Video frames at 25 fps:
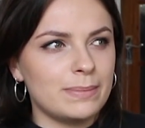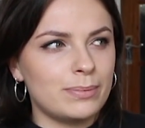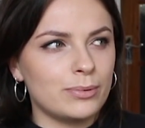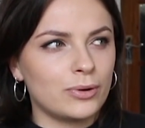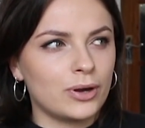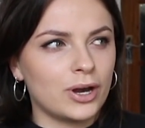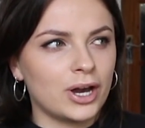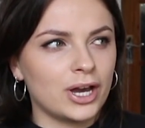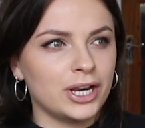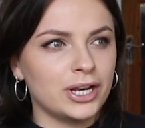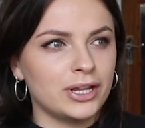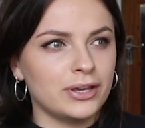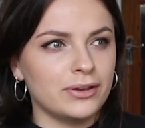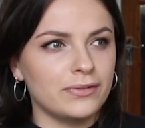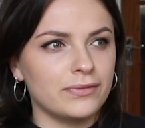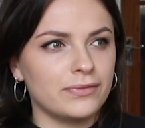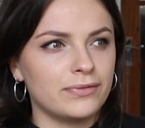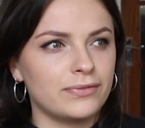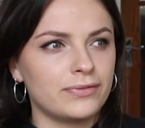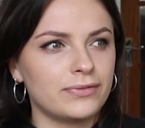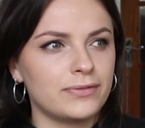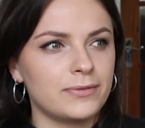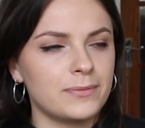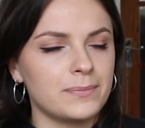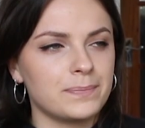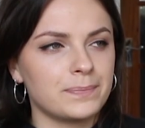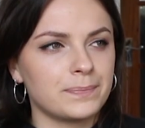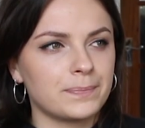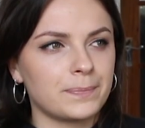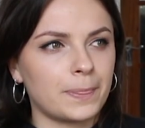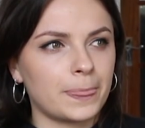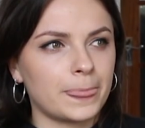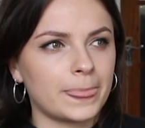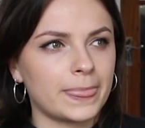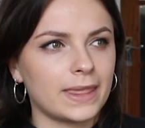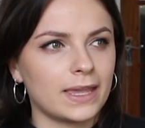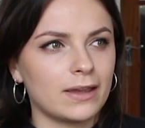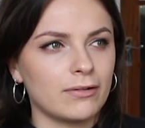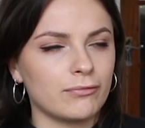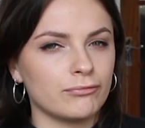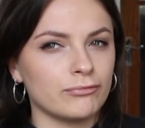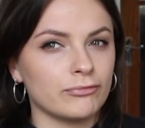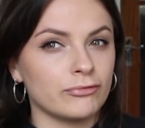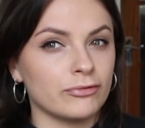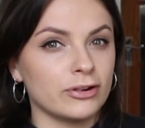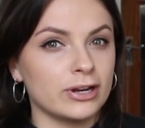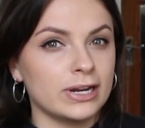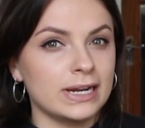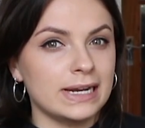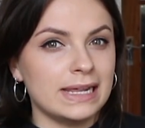kind of
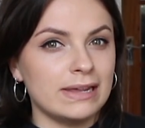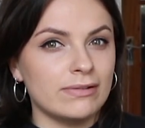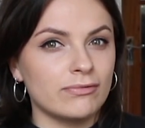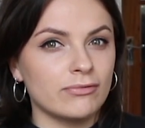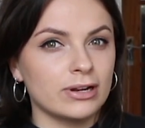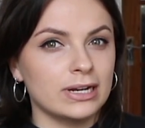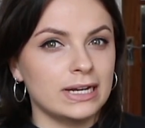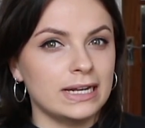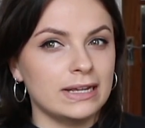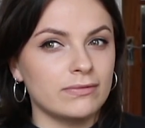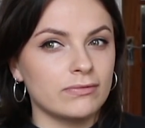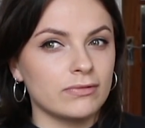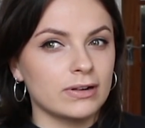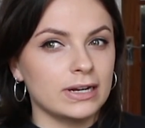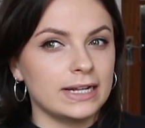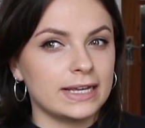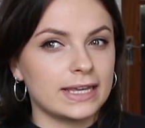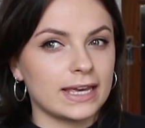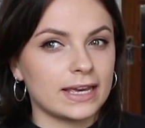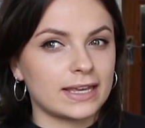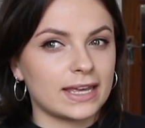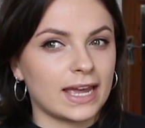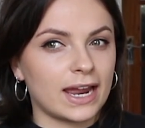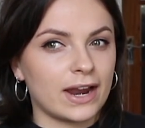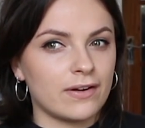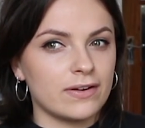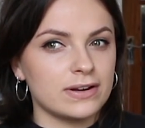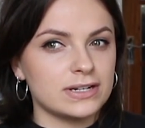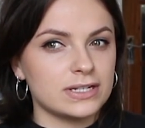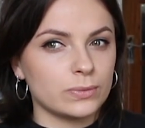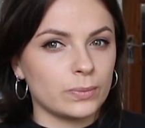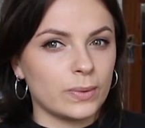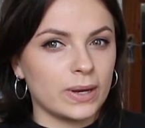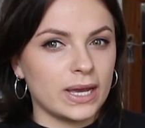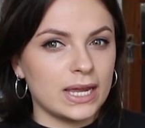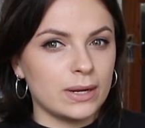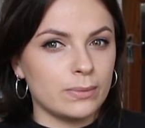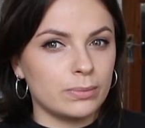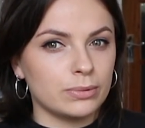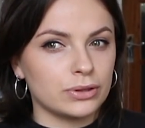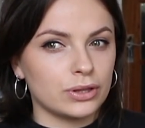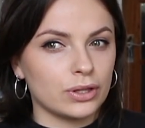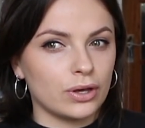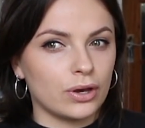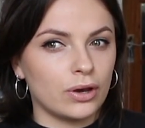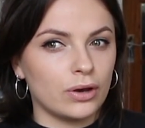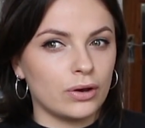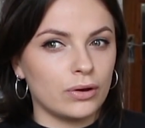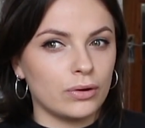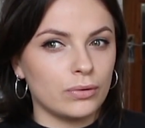really get carried away with the
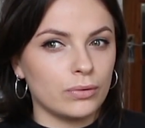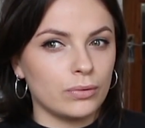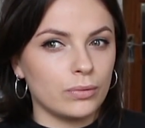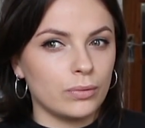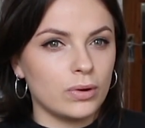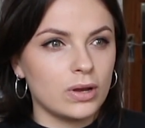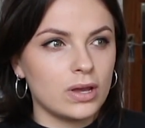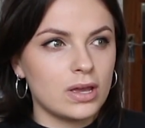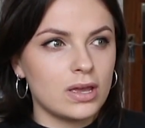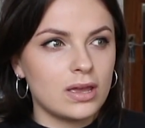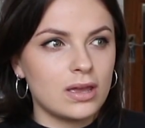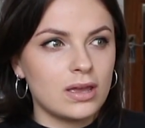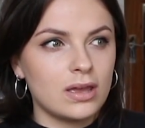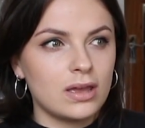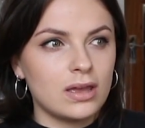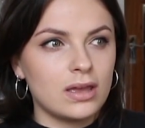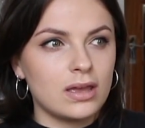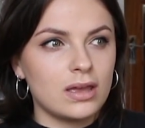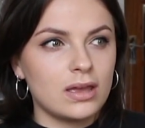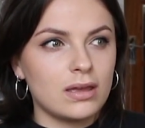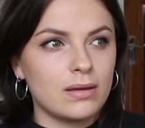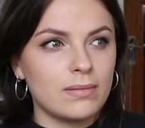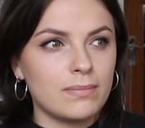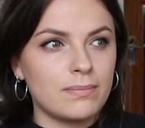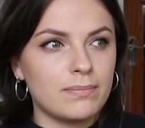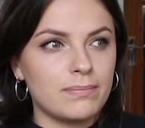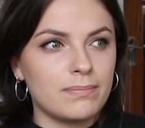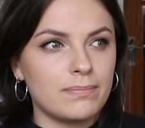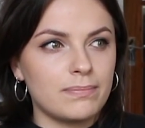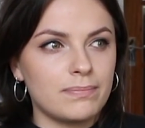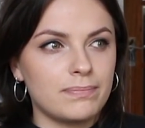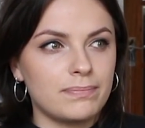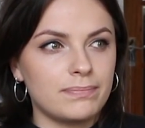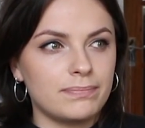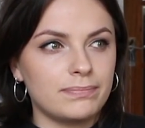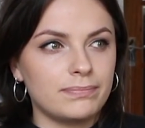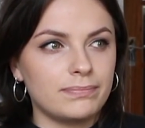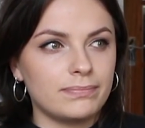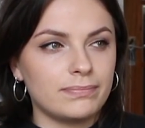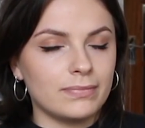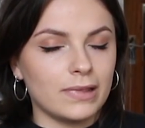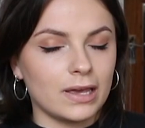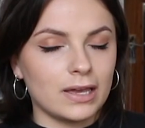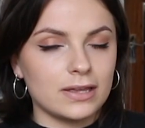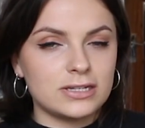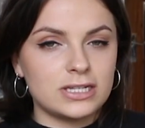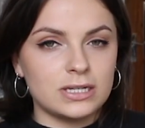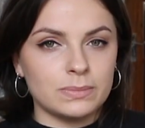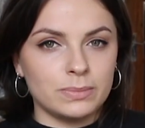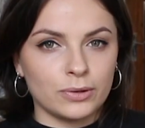whole,
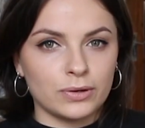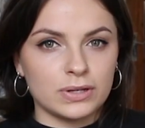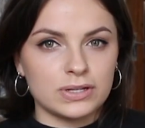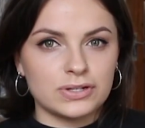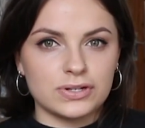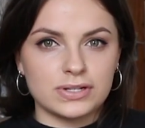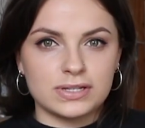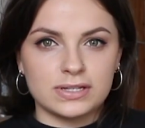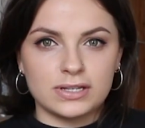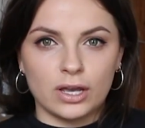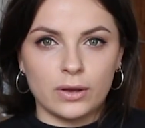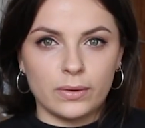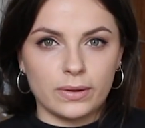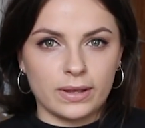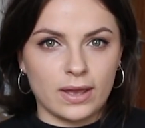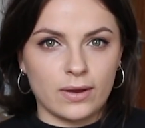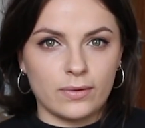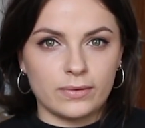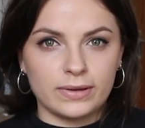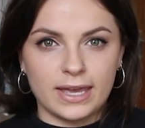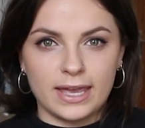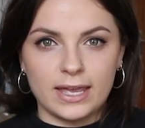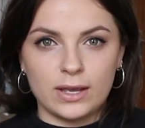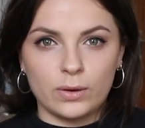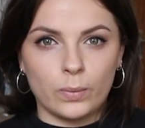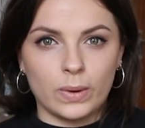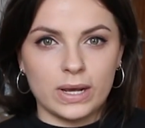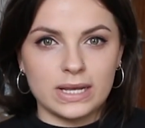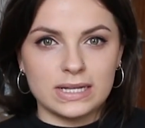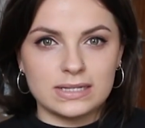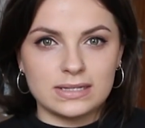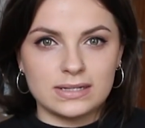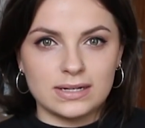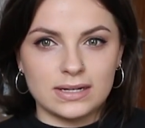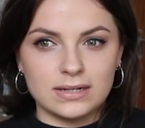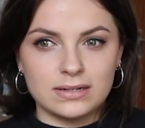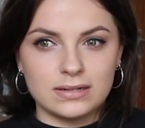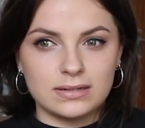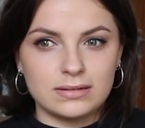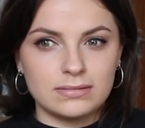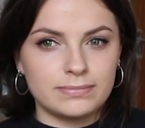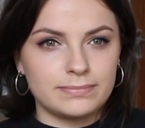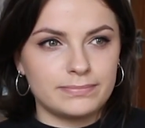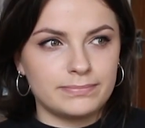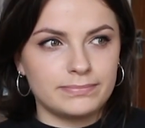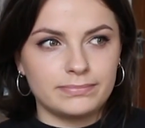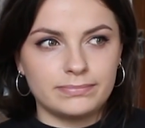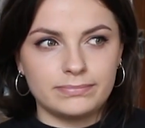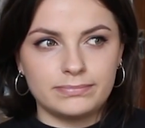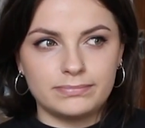like, to be honest, just going out and getting wasted
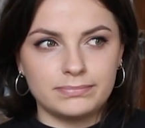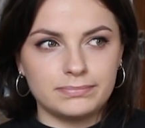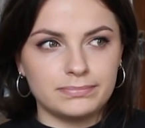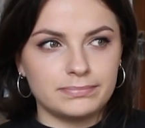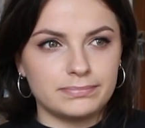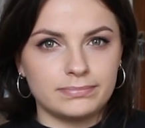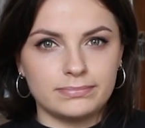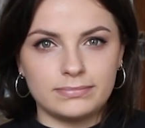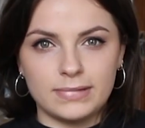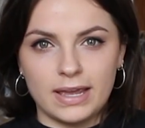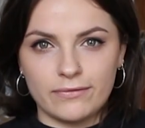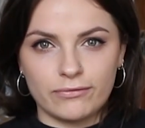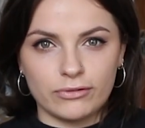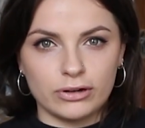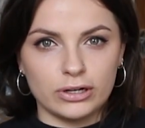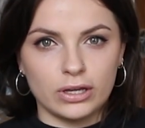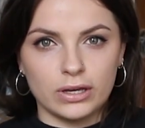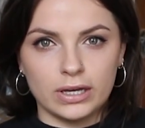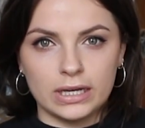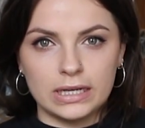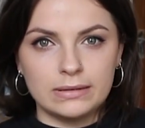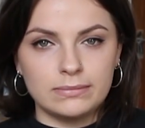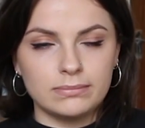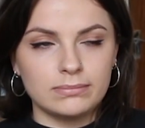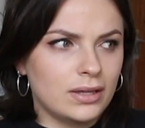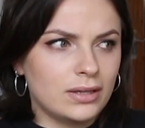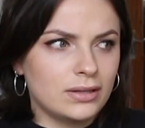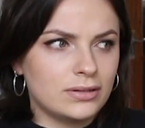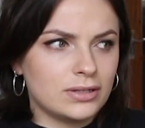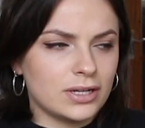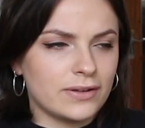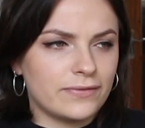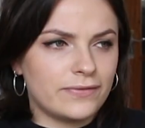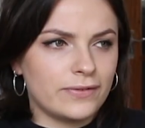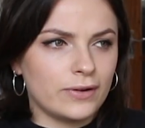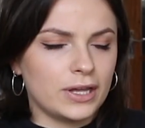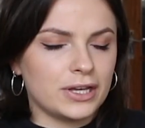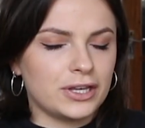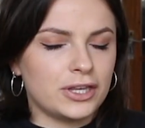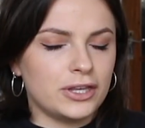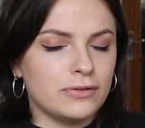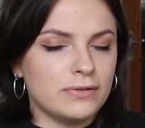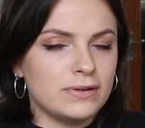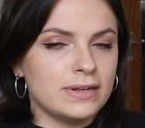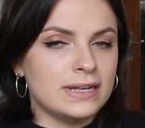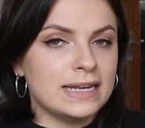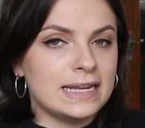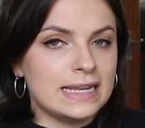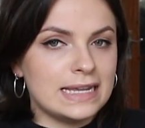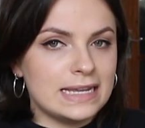every night. Don't feel like
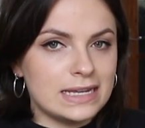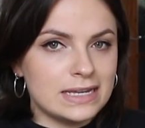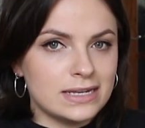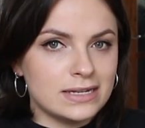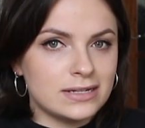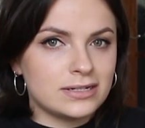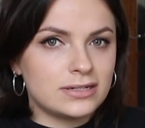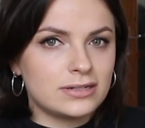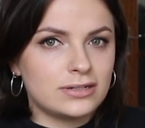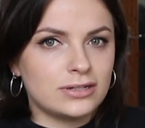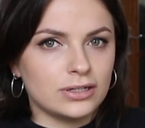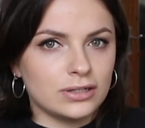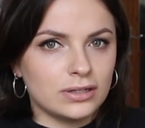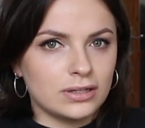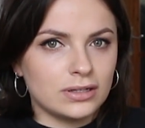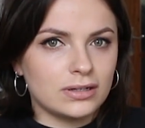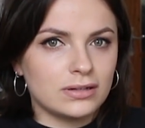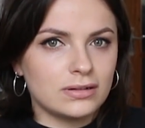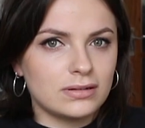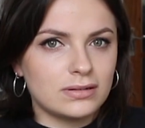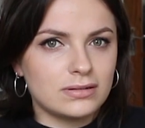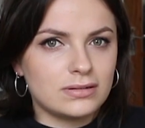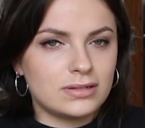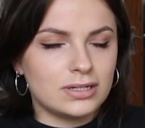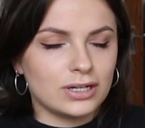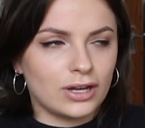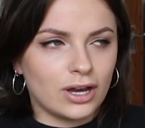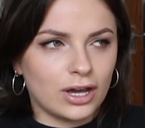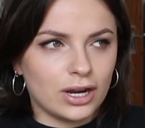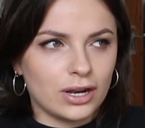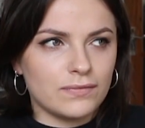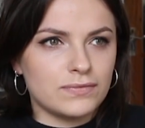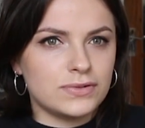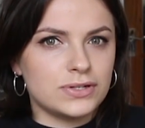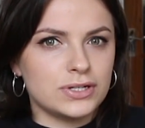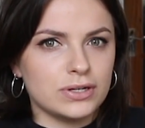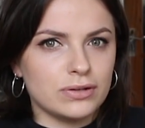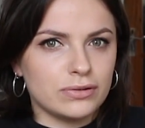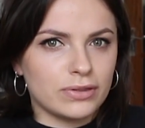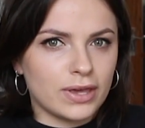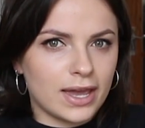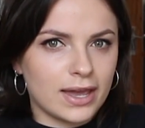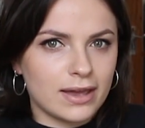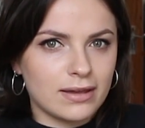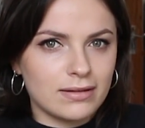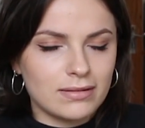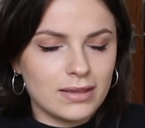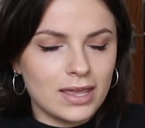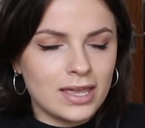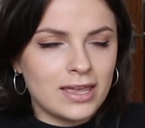you need to kind of do
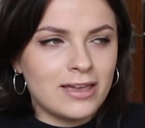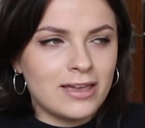that.